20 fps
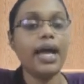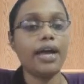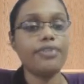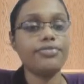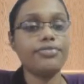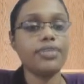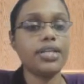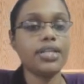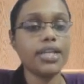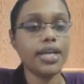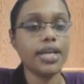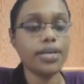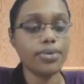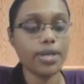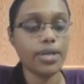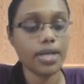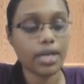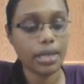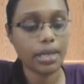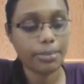After that
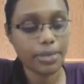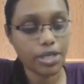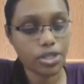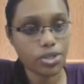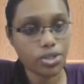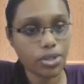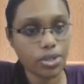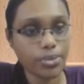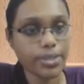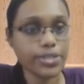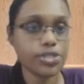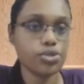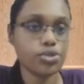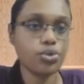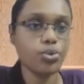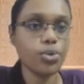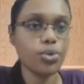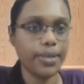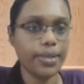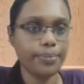you are coming to your
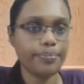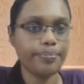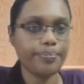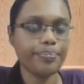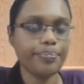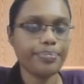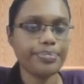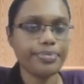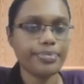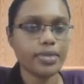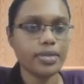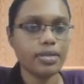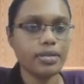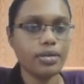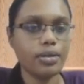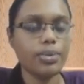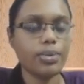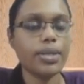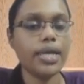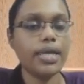schooling.
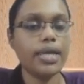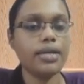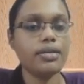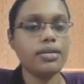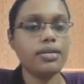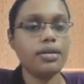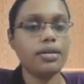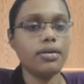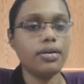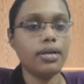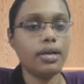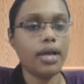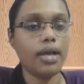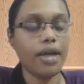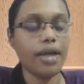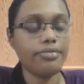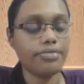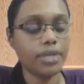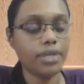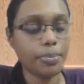Okay,
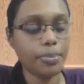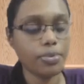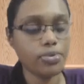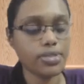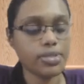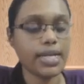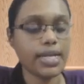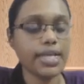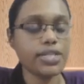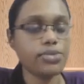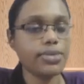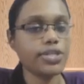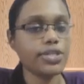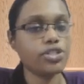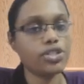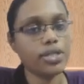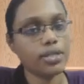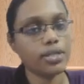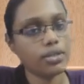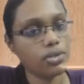after
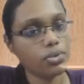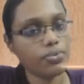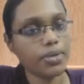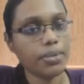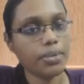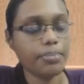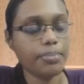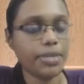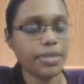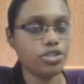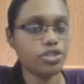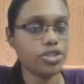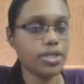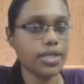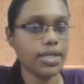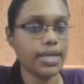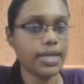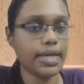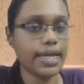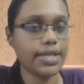post-graduation you will
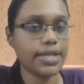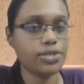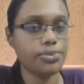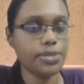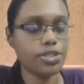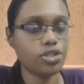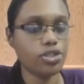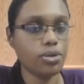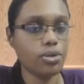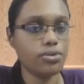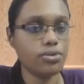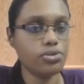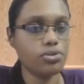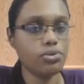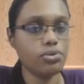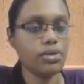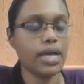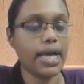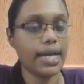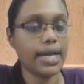mention the graduation
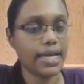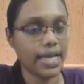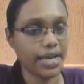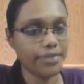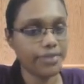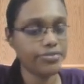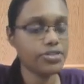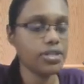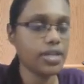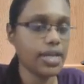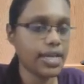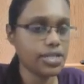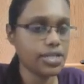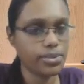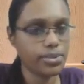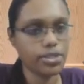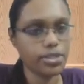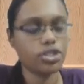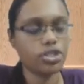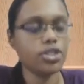also, and after
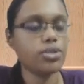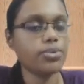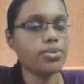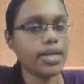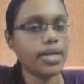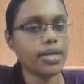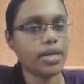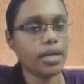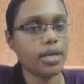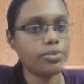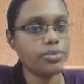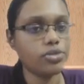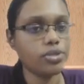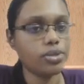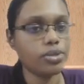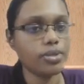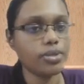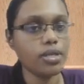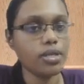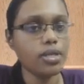graduation you can come
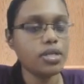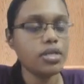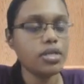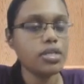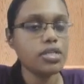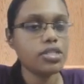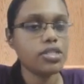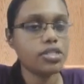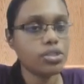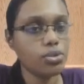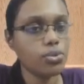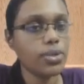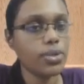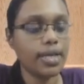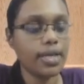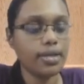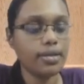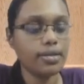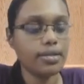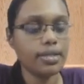to your
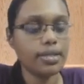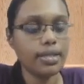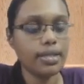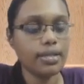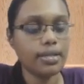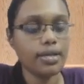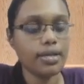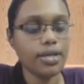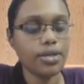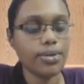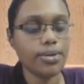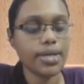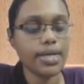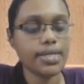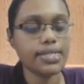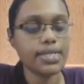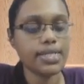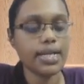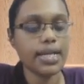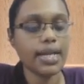schooling. There you
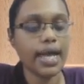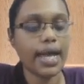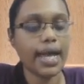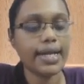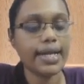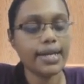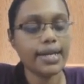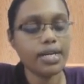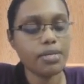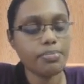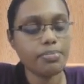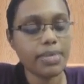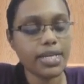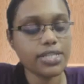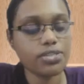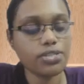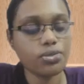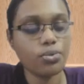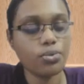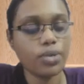can tell I did
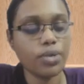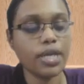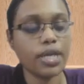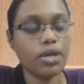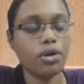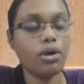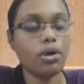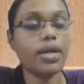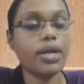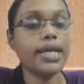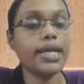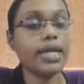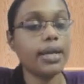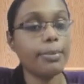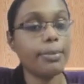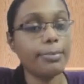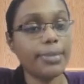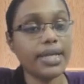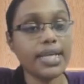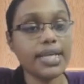my schooling or I
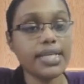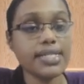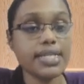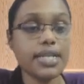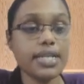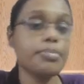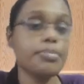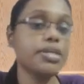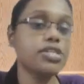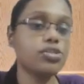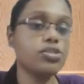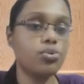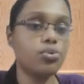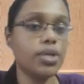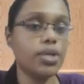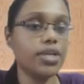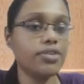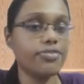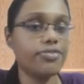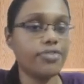completed my
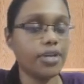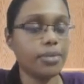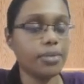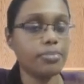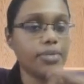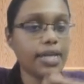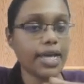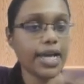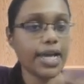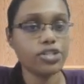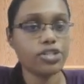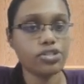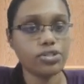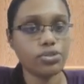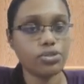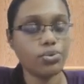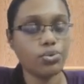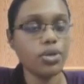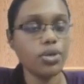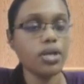schooling from dash
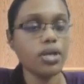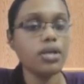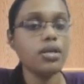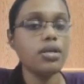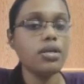school